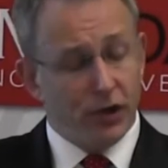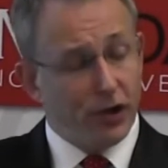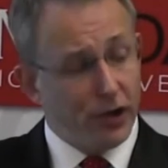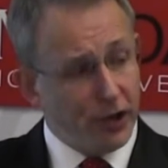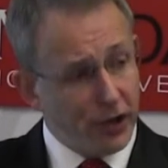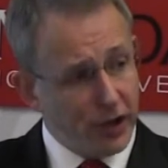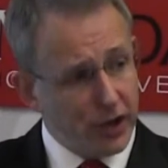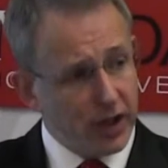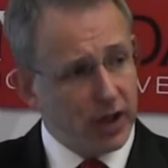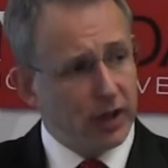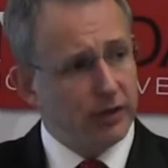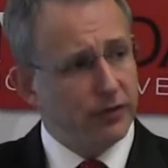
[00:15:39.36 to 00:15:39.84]

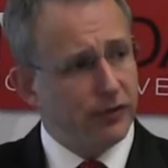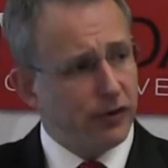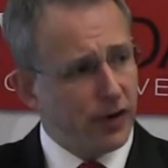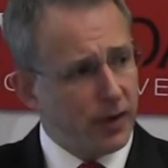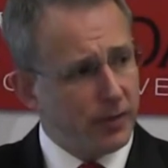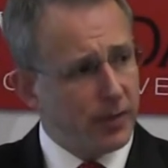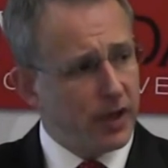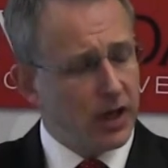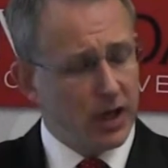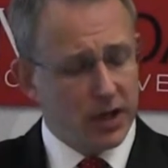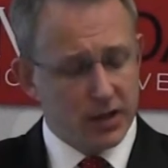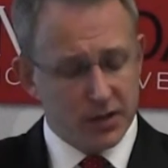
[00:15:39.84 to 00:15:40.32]
Learning
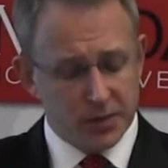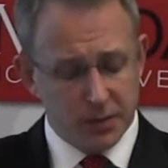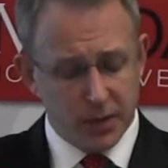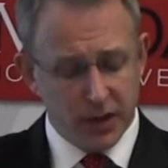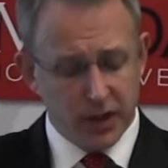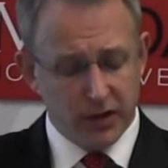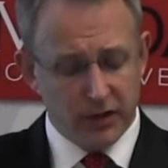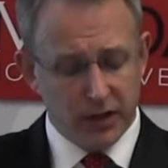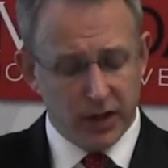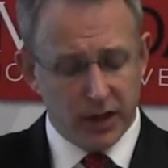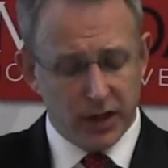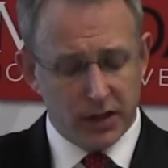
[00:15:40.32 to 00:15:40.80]
from the
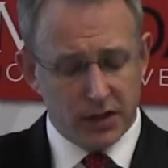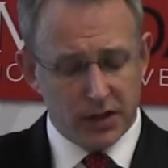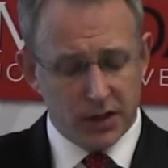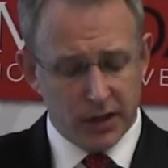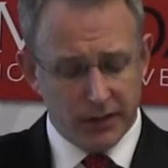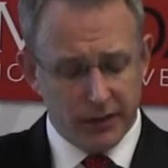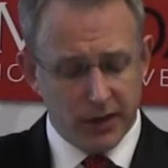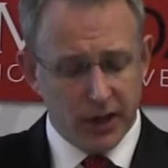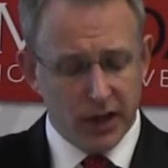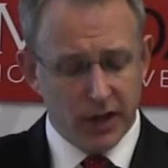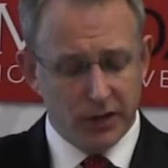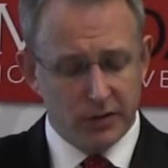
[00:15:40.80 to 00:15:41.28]
experience
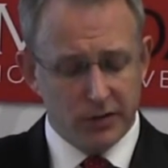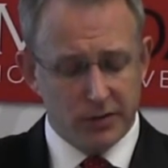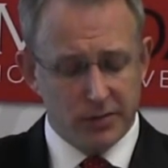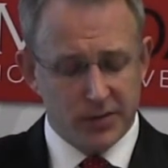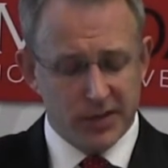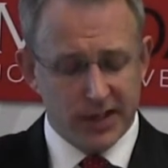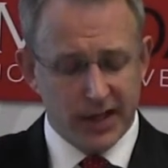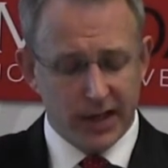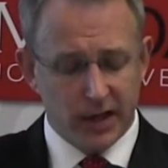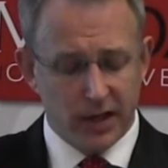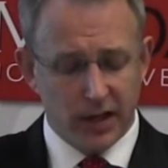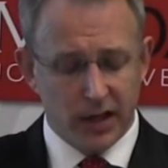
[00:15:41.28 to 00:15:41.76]
of the interim
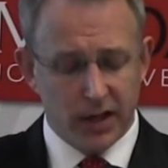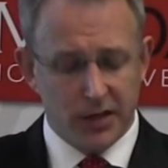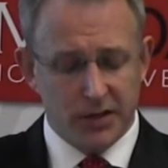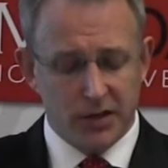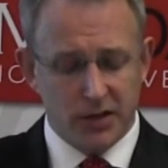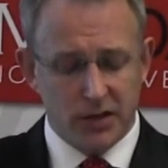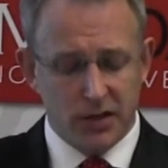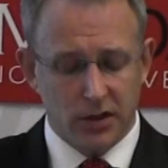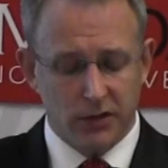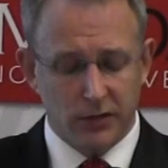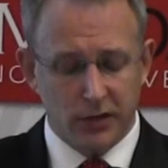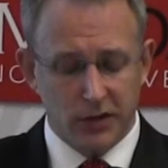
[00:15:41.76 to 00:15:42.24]
satellite
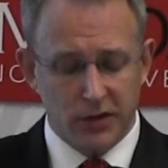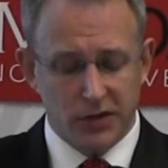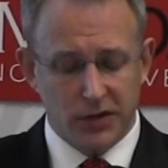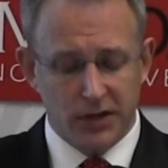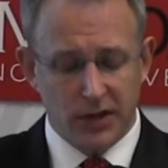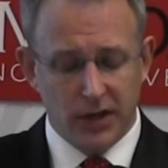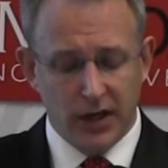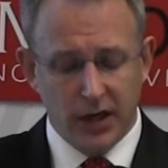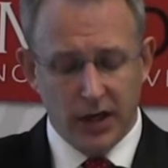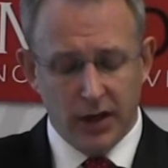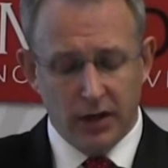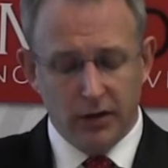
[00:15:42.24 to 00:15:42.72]

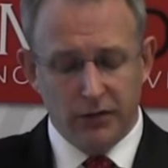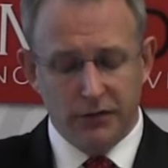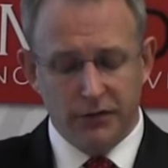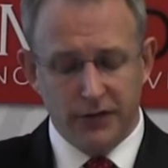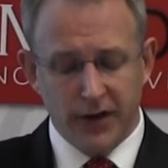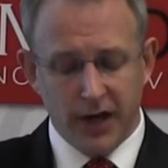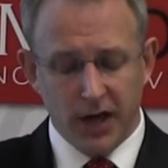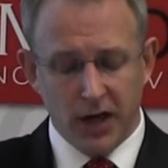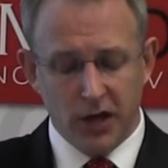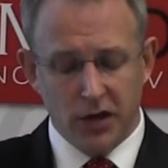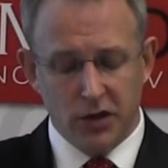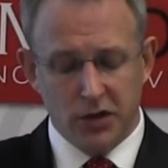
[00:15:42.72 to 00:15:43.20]
service,
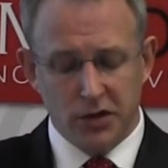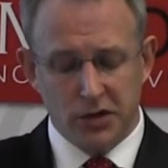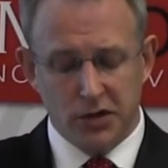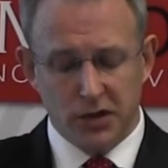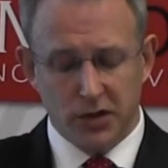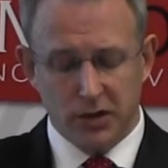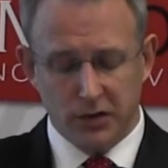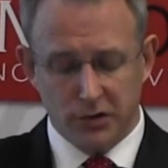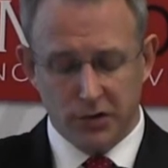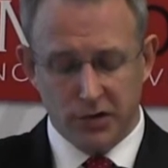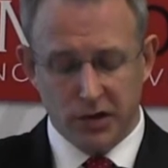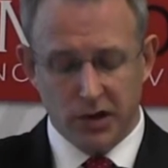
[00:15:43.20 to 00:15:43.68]
fair use
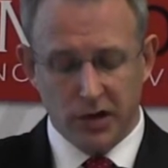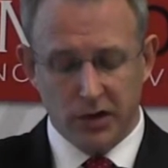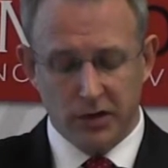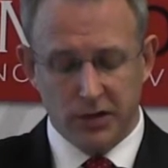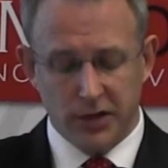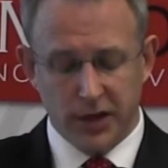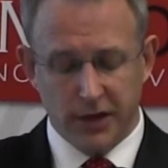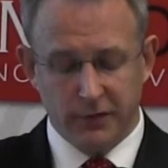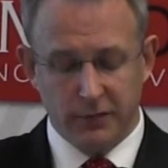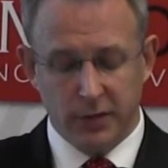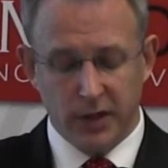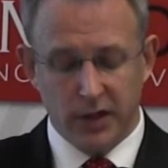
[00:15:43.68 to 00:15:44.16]

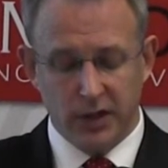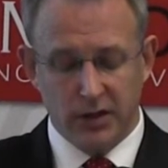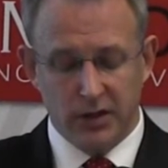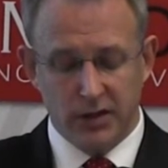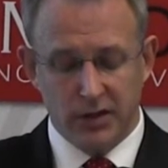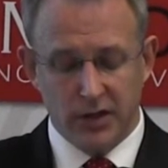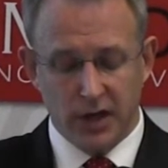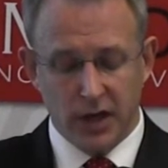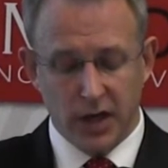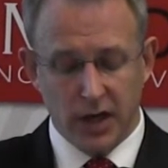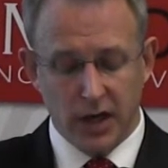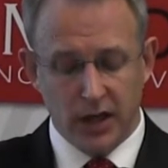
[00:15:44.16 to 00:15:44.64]
controls have been
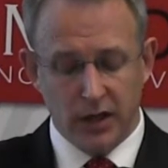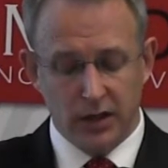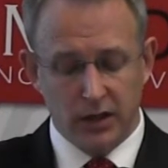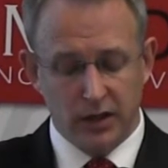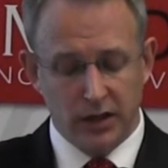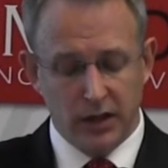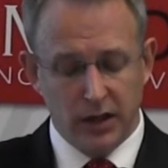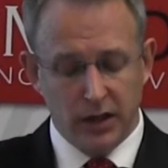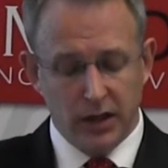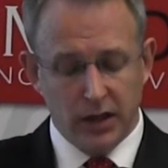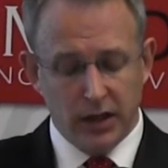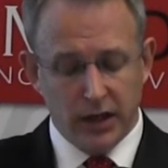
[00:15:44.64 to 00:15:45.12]
designed,
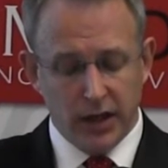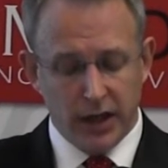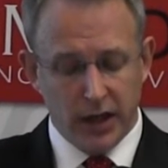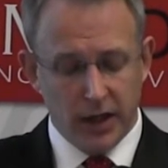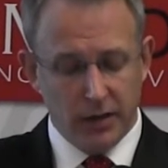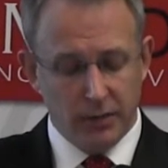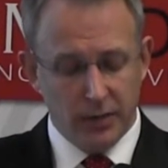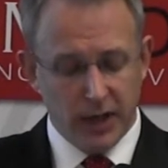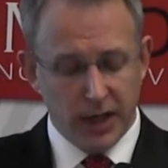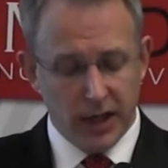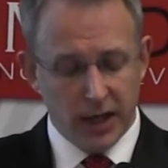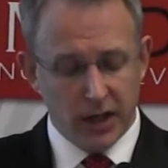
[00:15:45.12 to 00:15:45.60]
and
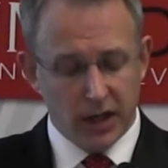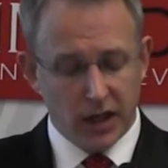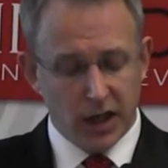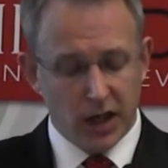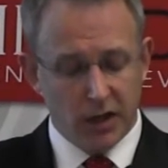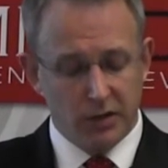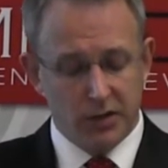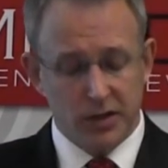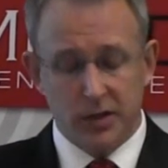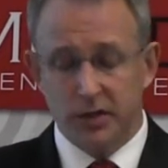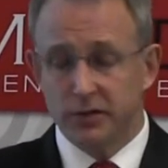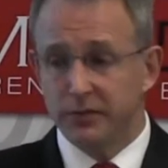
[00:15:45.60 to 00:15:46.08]
NBN
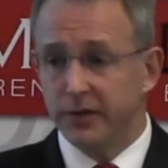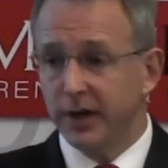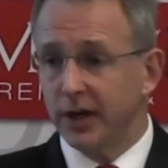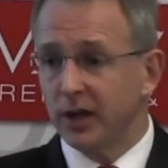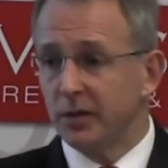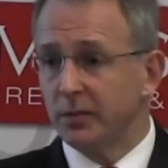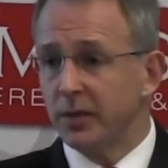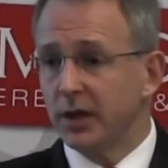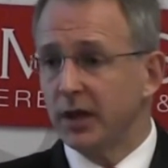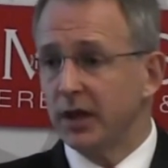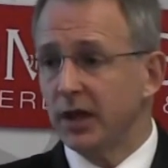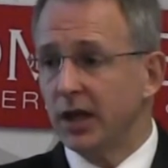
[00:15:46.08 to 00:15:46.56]
Co. is
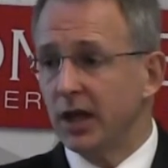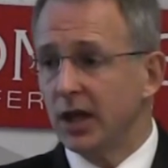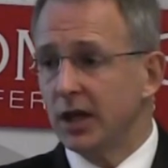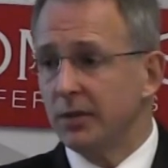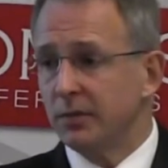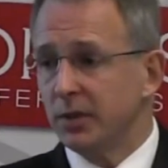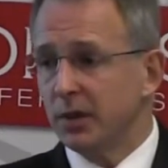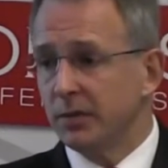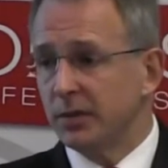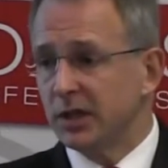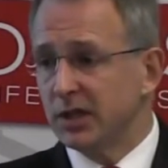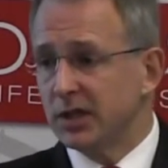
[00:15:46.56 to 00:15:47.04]
developing their
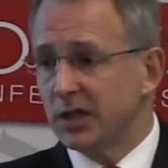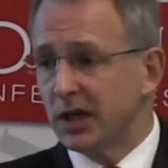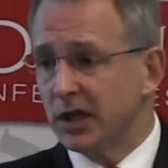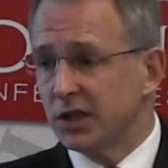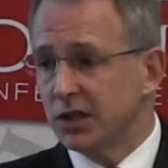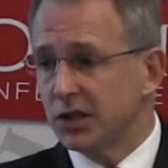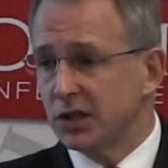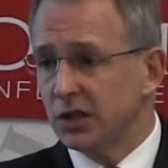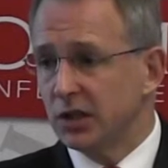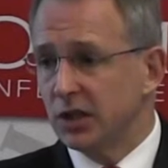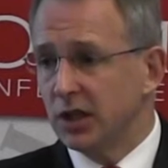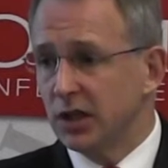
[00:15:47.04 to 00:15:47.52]

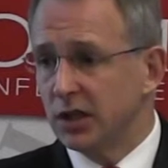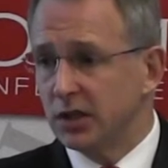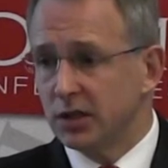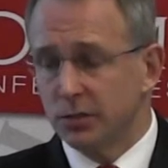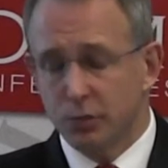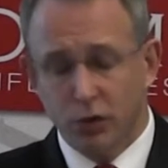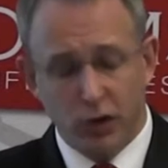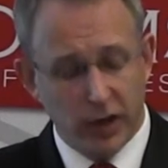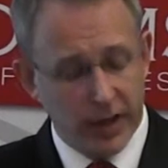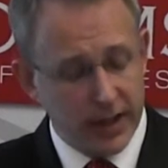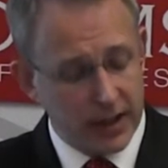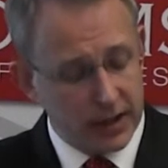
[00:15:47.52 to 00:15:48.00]
implementation into
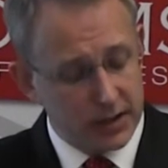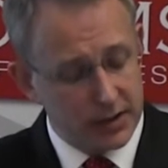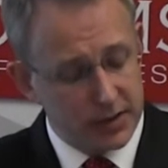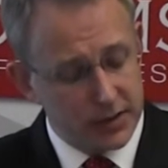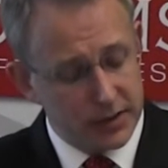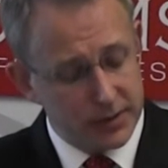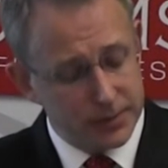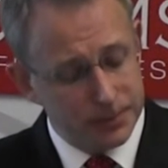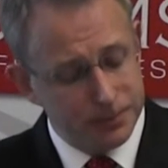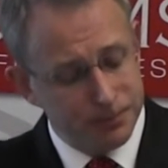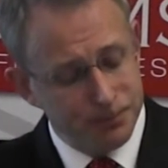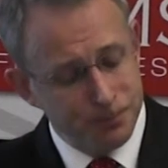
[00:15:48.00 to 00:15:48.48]

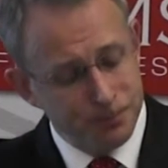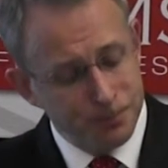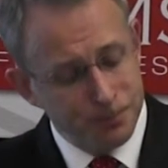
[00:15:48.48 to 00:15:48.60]
products.